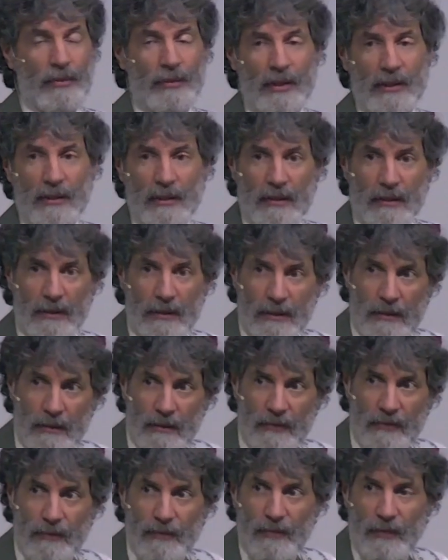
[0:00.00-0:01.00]
from the, the,
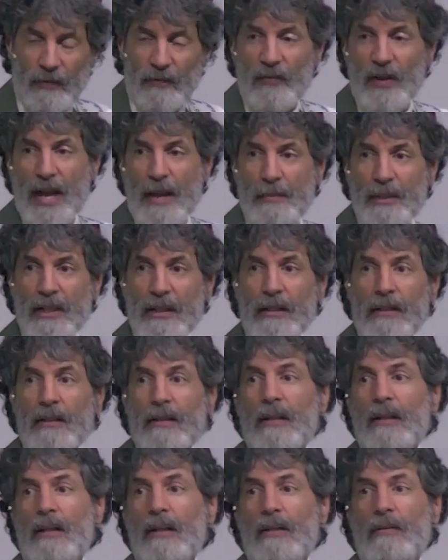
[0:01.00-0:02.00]
the, the
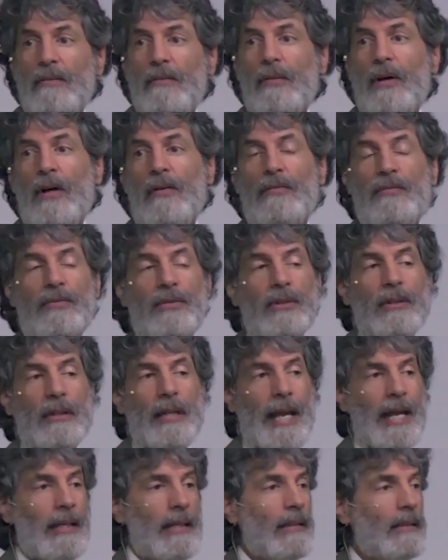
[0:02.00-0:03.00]
family of
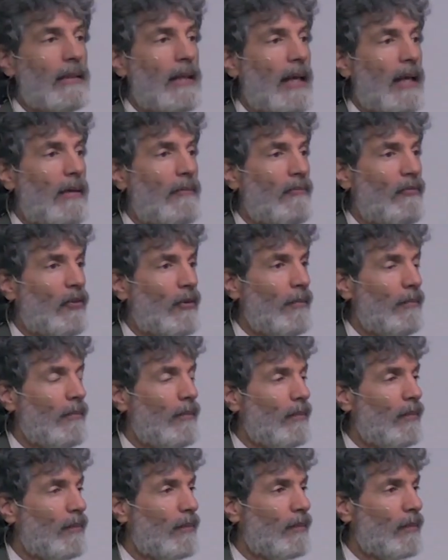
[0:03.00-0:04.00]
Canaan came
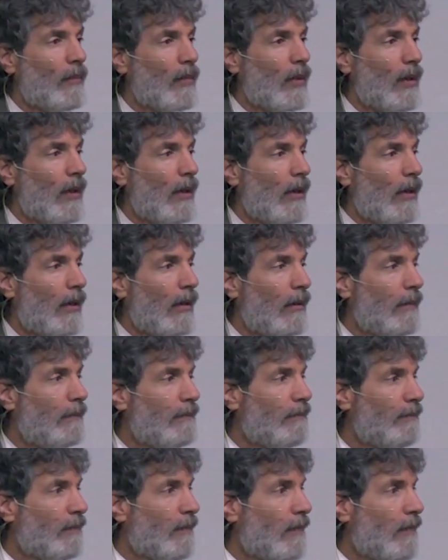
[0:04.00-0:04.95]
from uh,